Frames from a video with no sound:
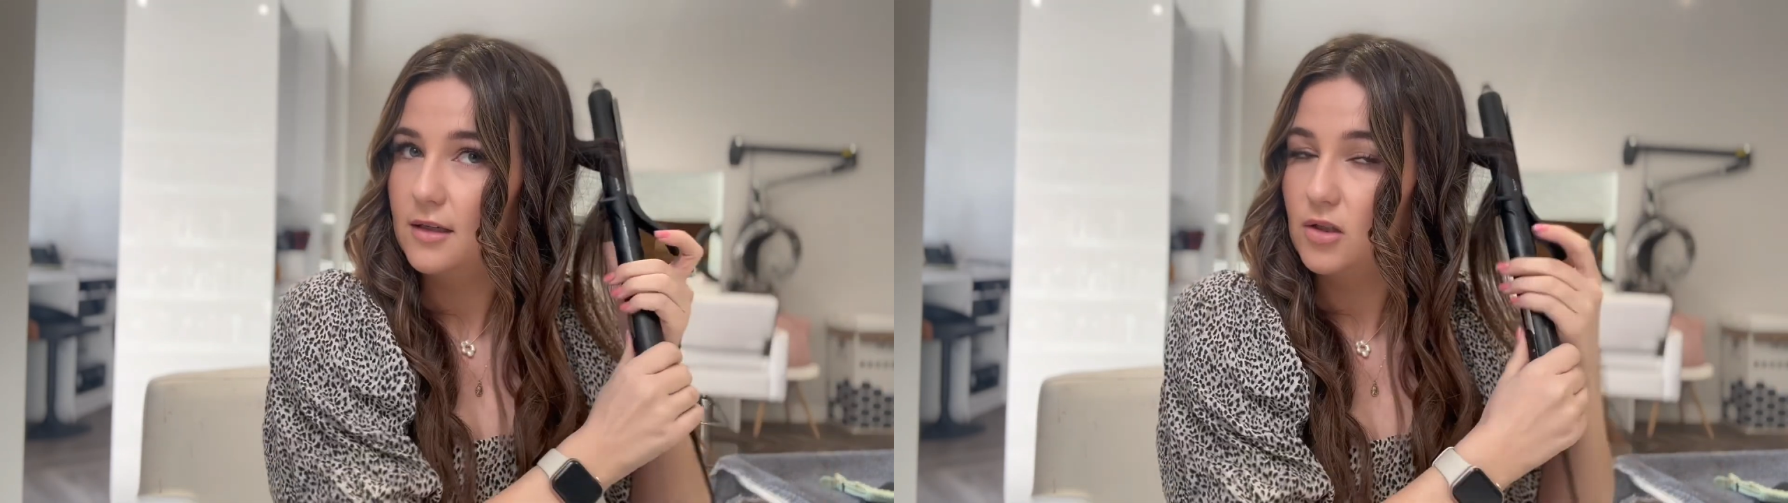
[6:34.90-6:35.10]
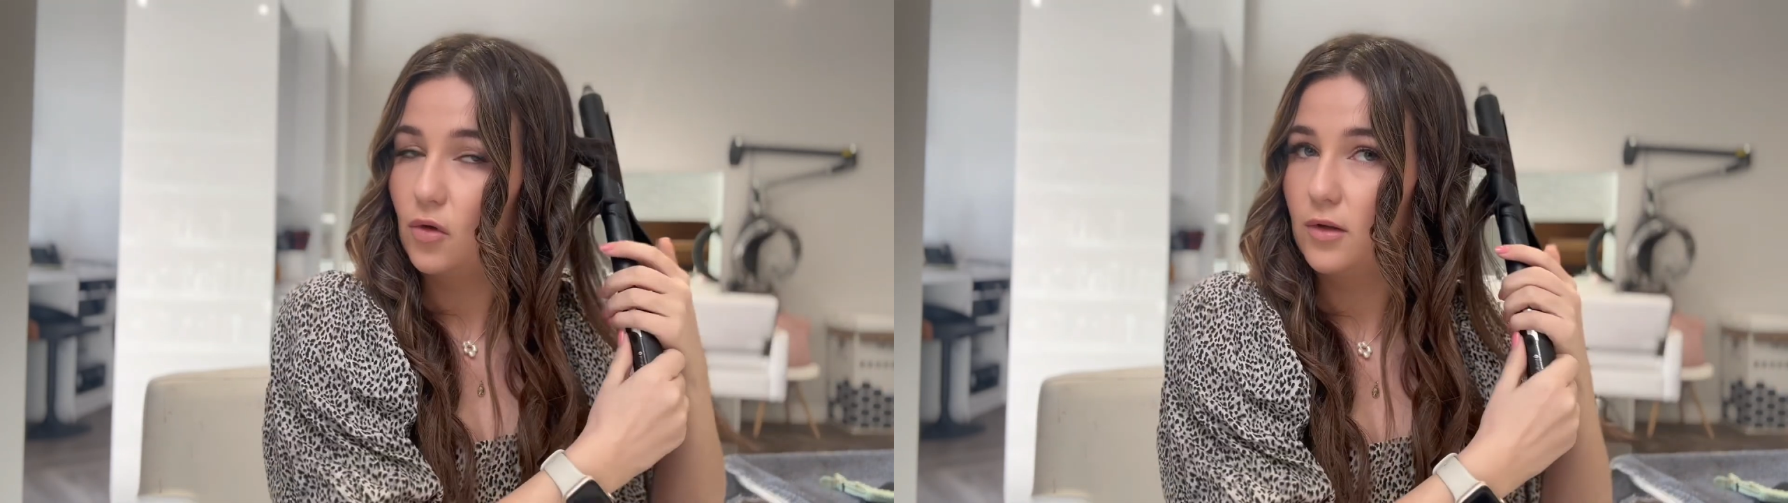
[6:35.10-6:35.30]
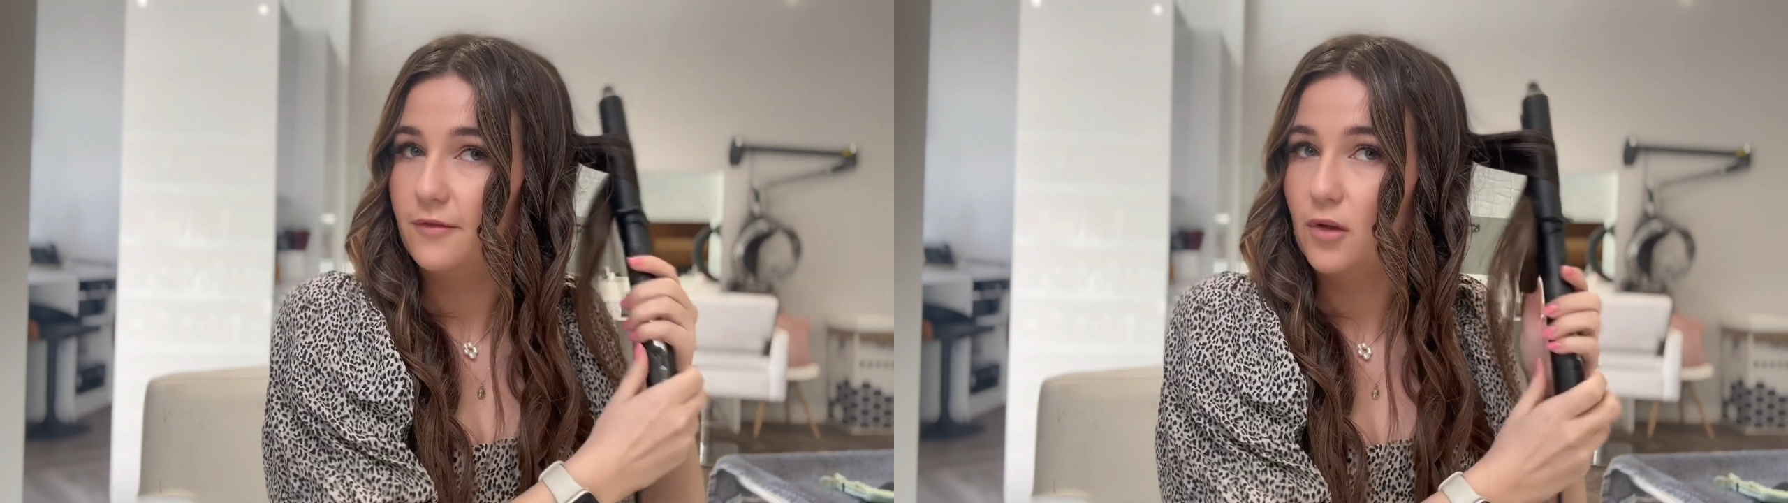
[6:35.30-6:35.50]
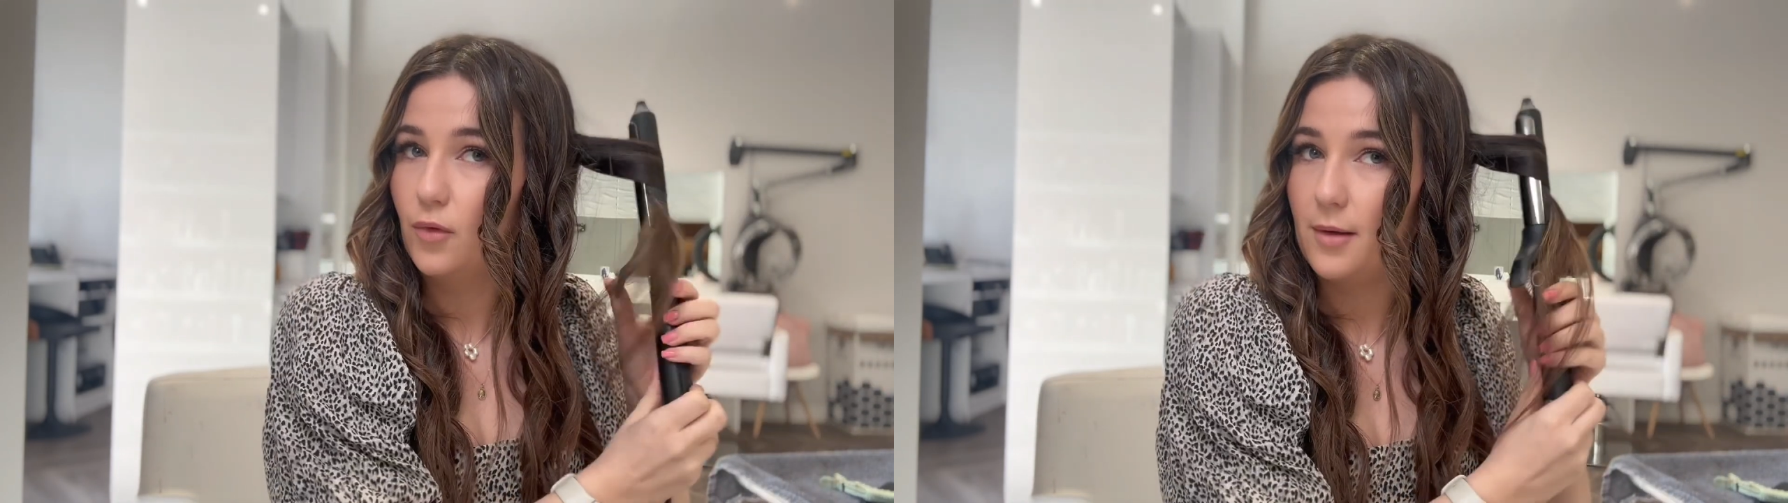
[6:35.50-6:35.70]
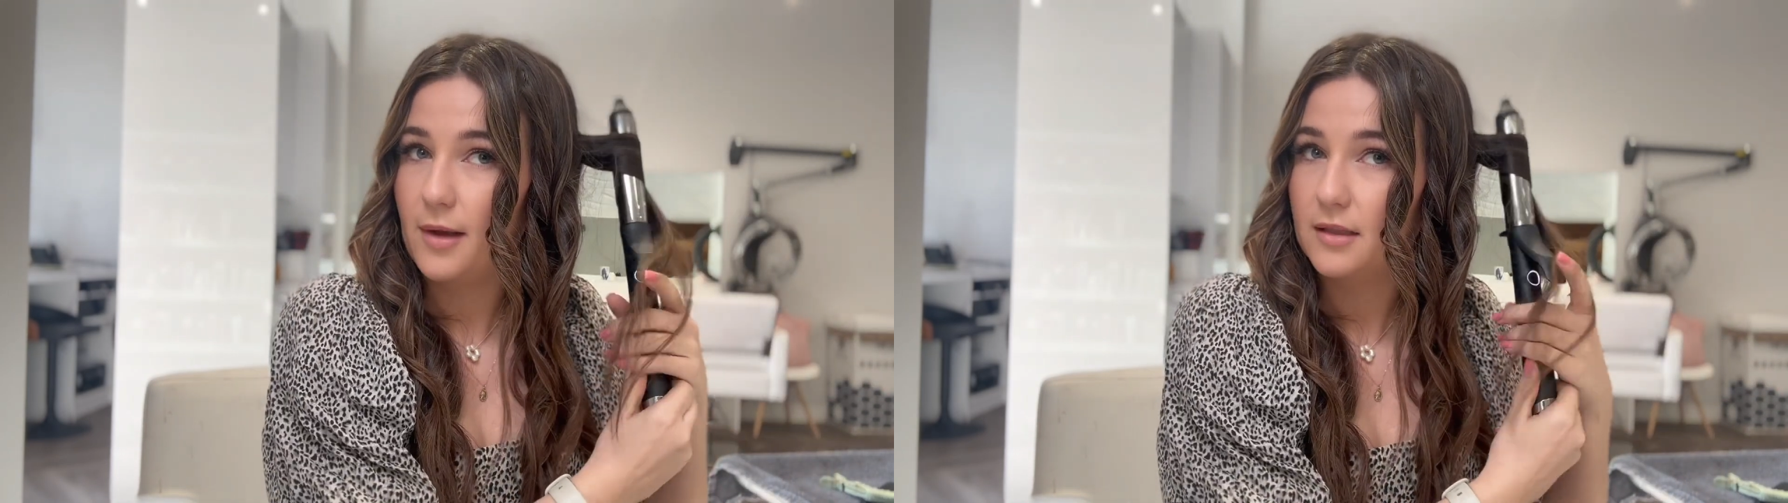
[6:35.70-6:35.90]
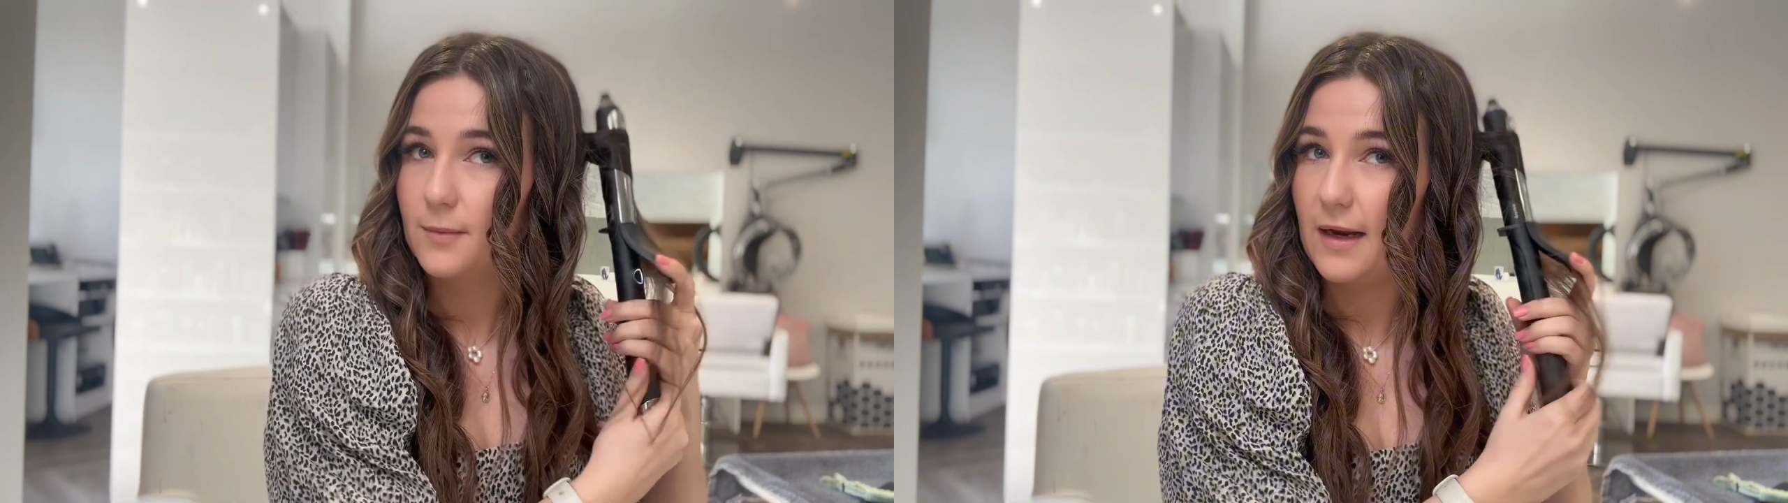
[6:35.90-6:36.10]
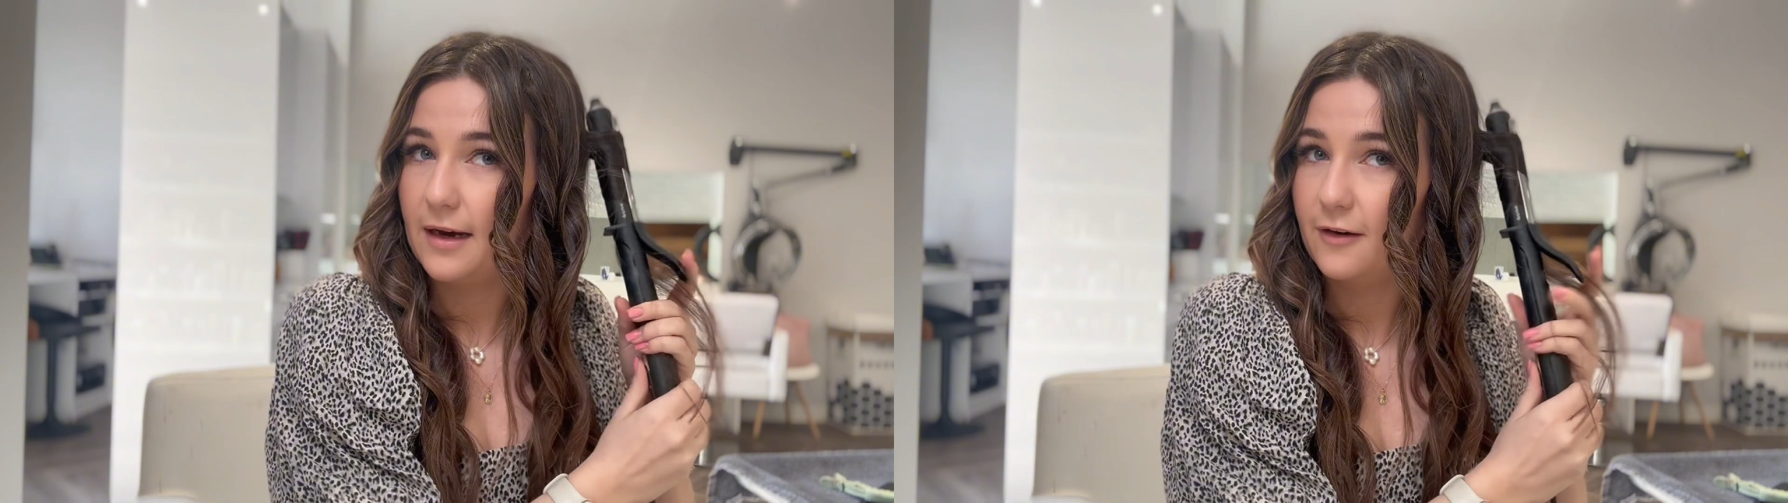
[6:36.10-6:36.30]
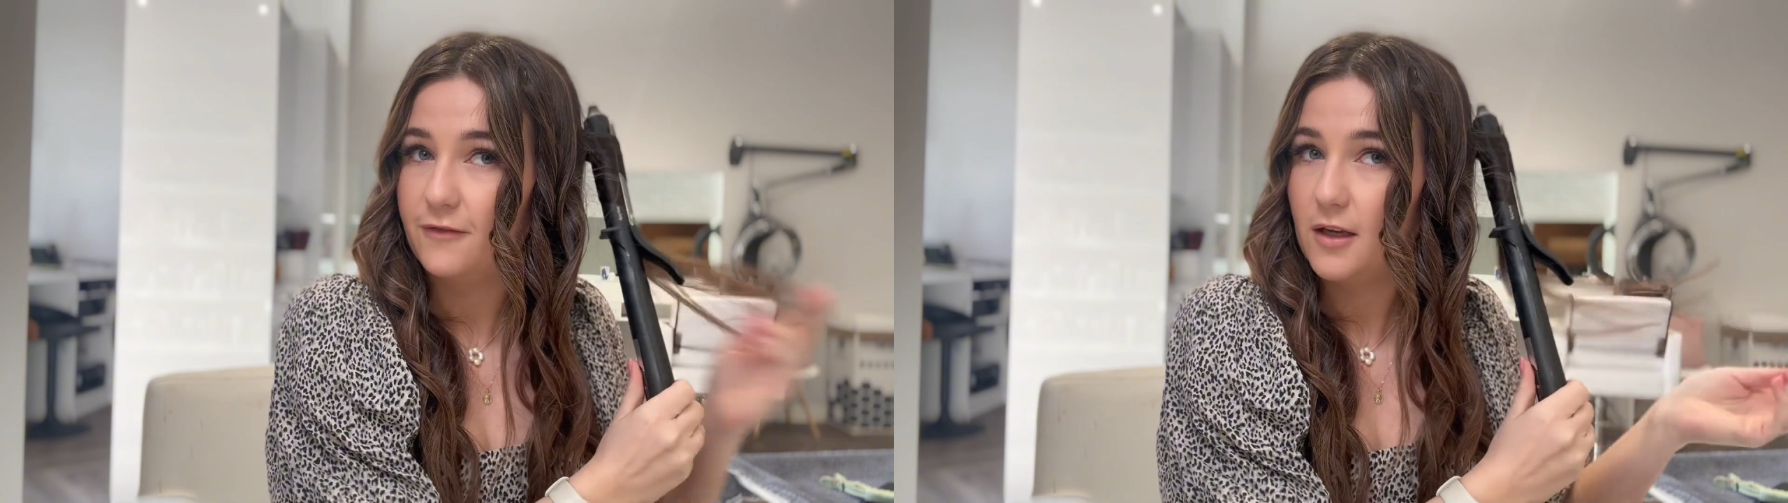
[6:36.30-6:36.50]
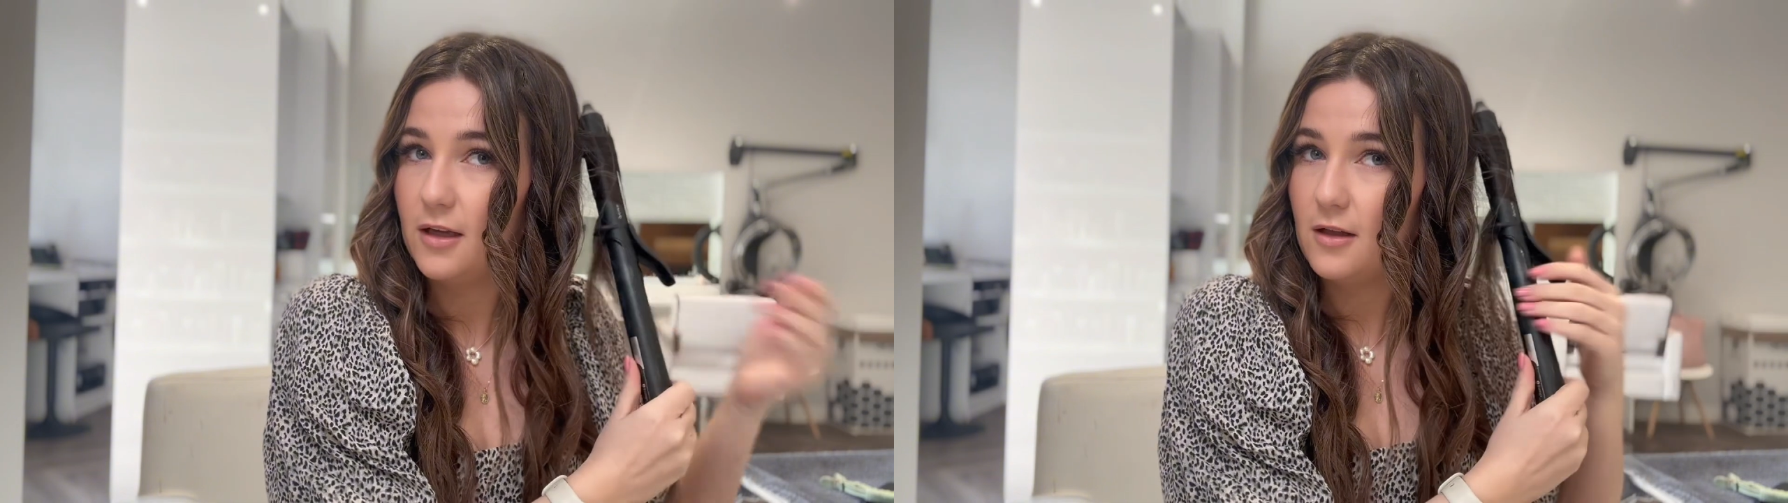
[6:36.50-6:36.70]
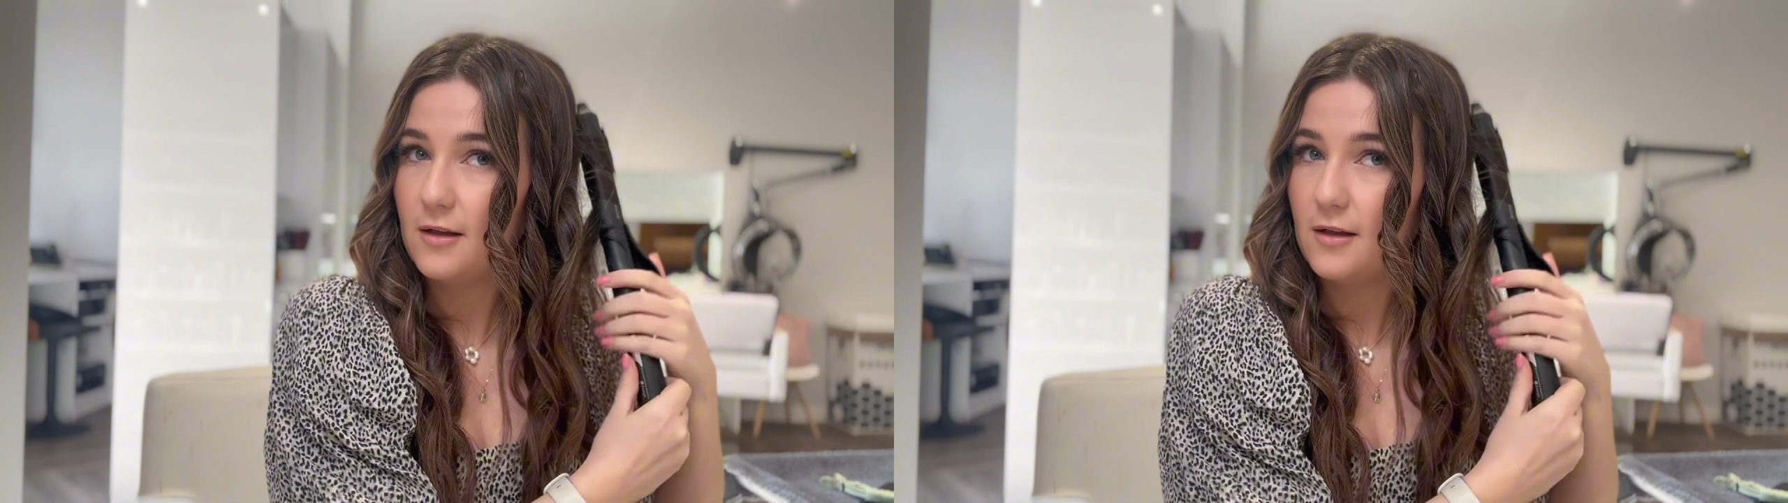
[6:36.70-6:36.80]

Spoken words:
don't love the way it makes my hair feel